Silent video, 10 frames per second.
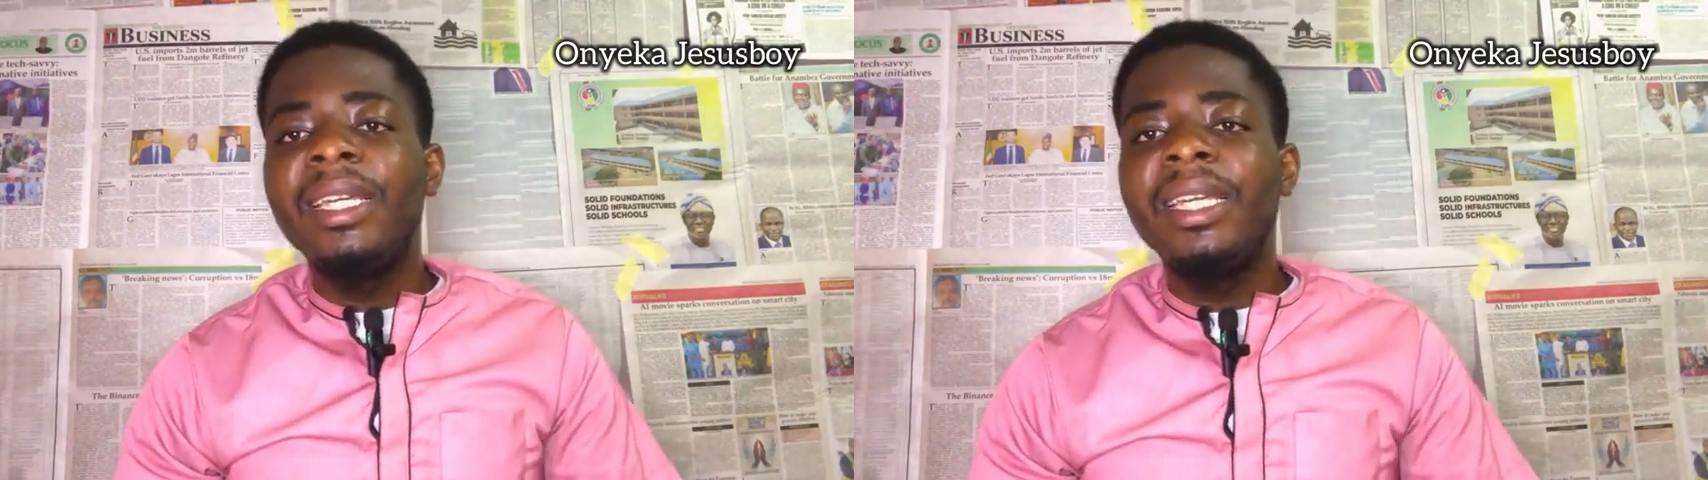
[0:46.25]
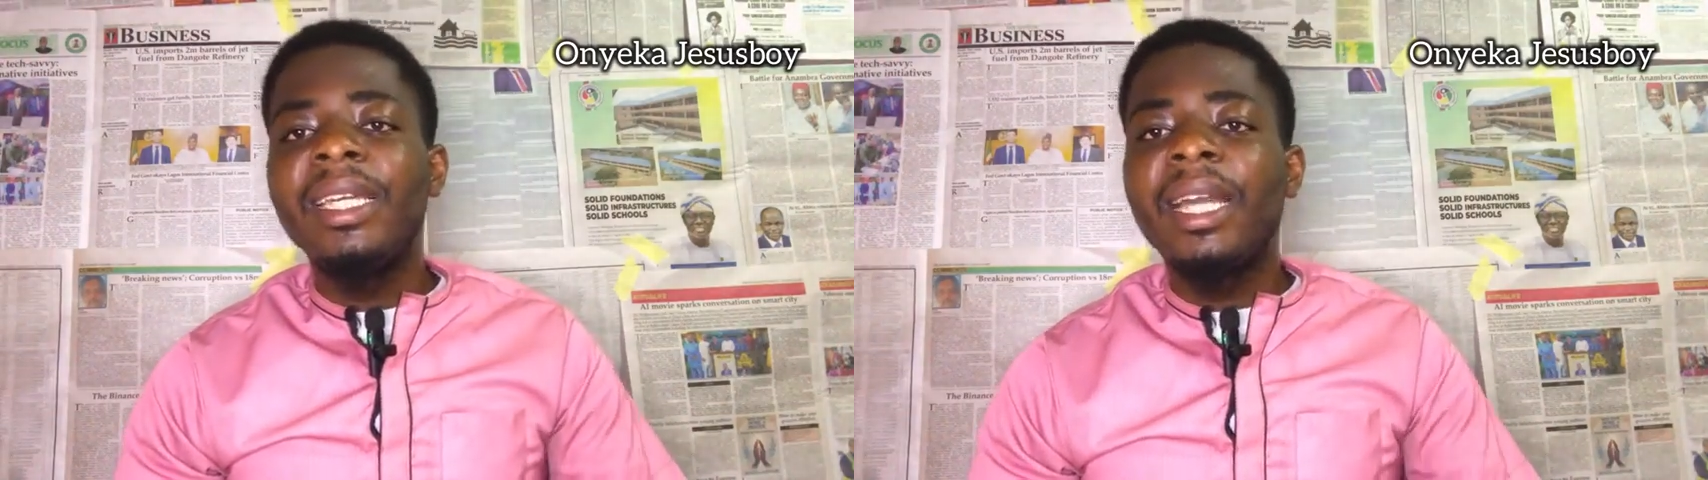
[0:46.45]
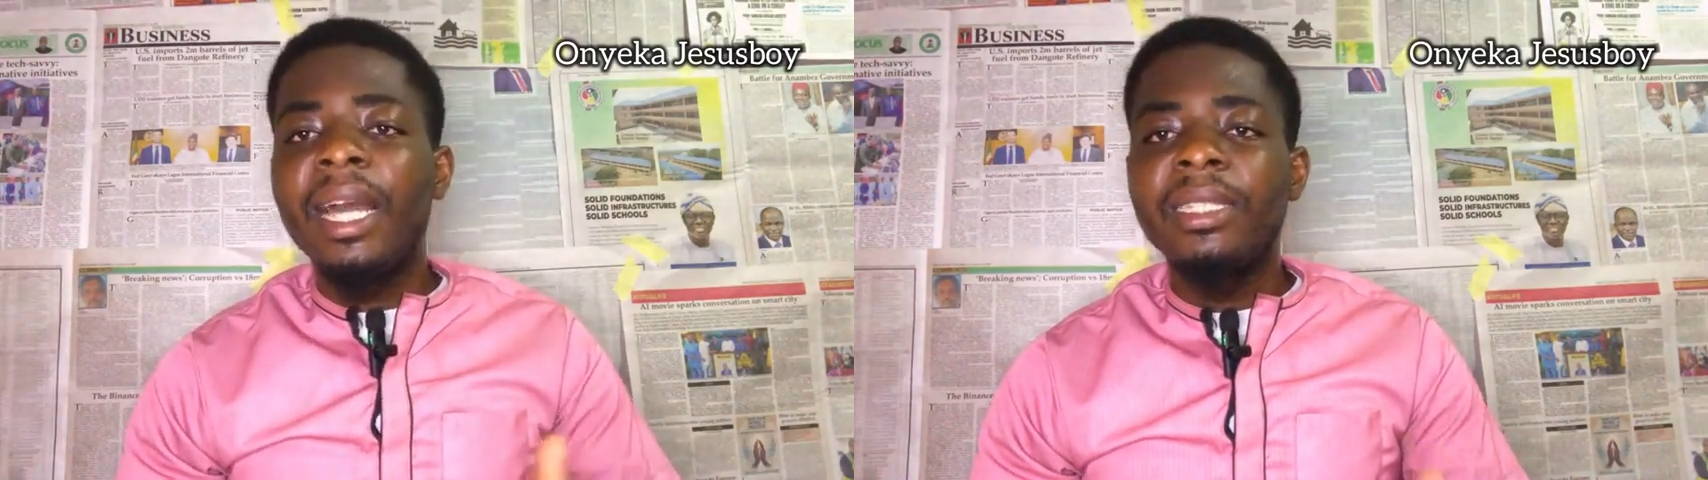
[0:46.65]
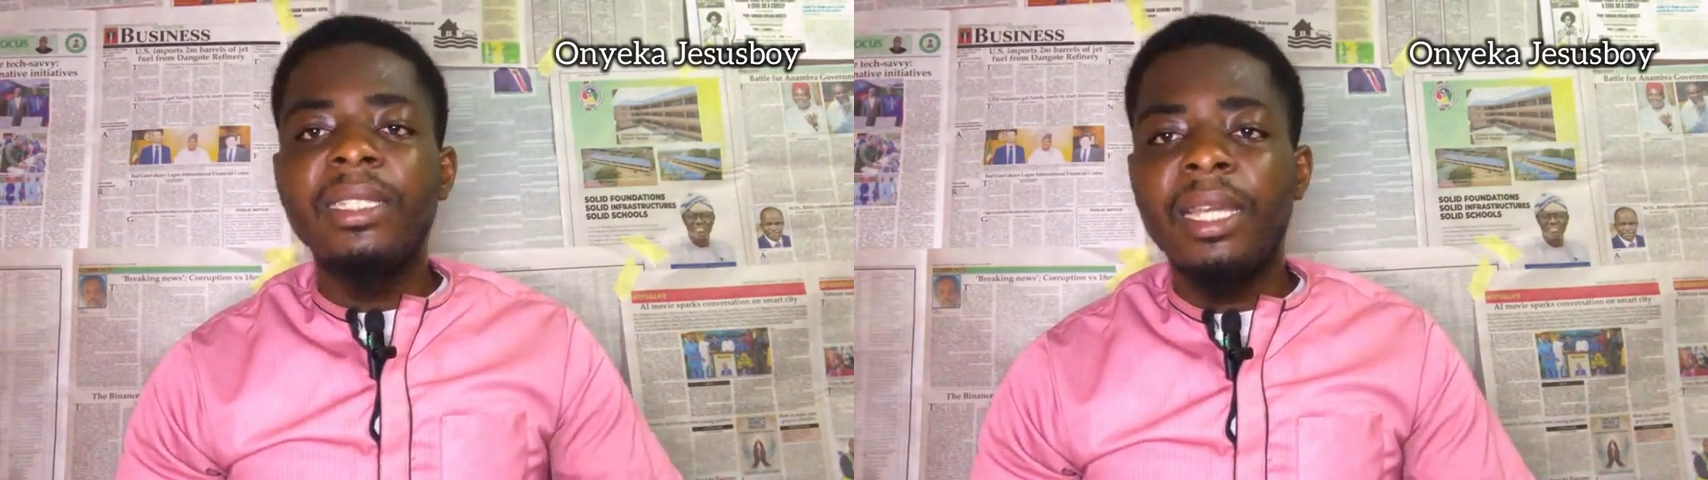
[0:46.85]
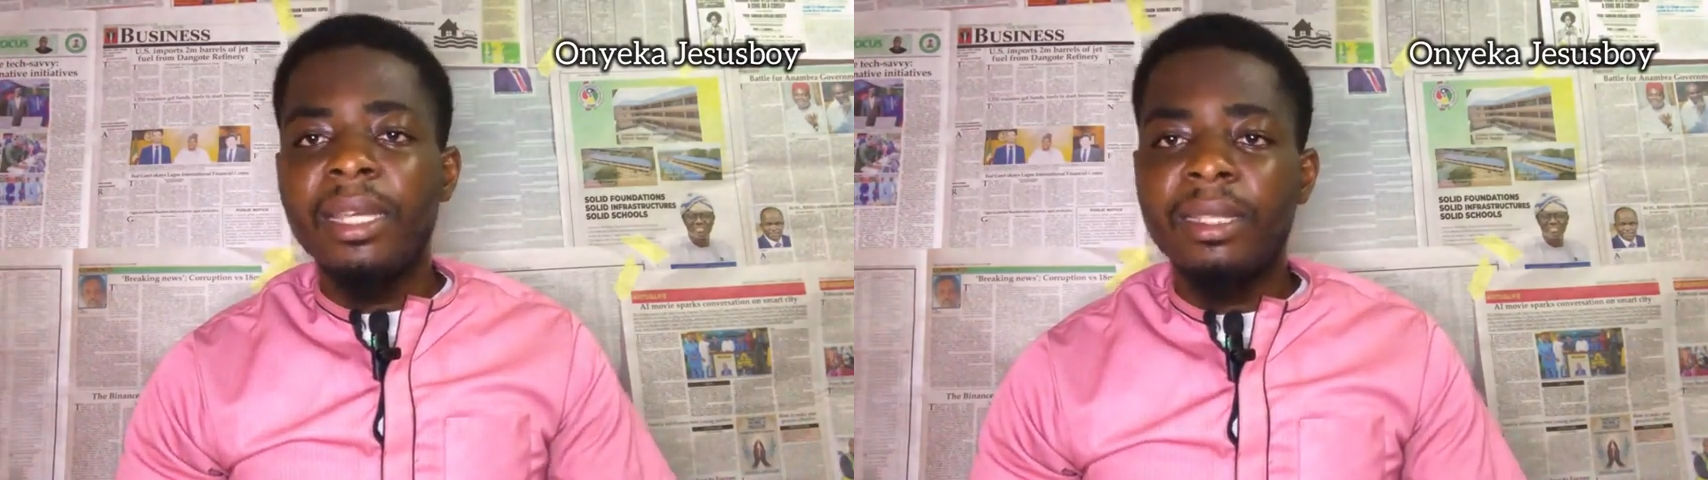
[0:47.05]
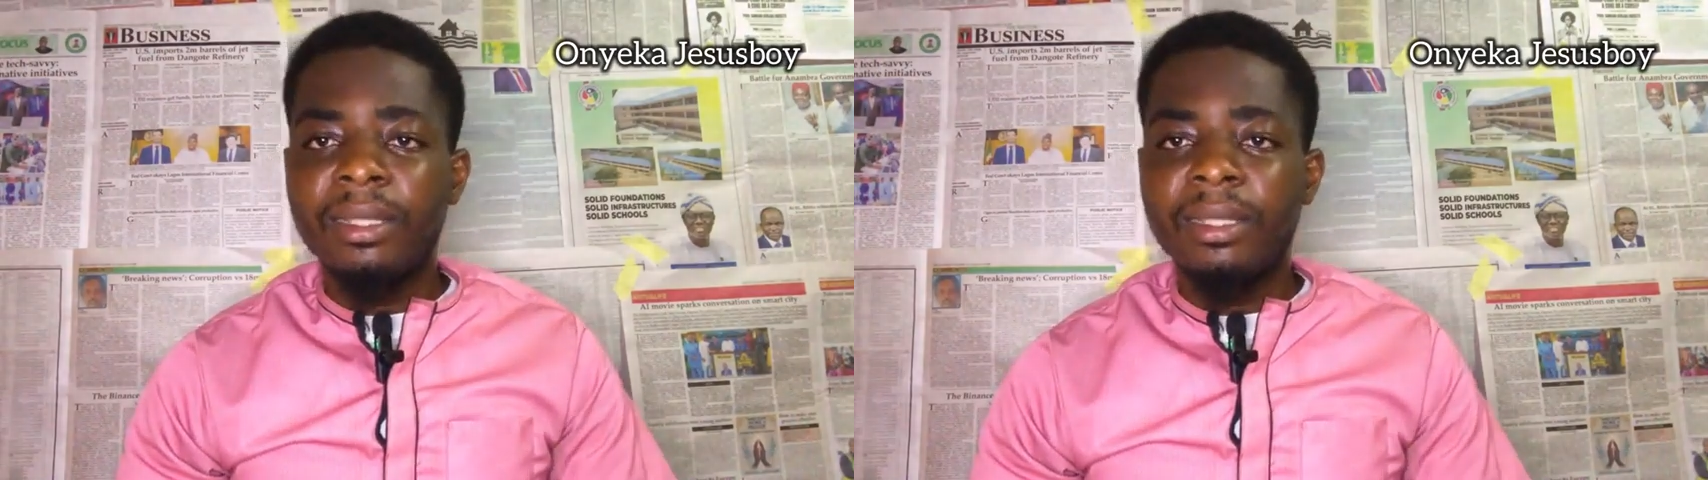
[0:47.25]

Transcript: a cardinal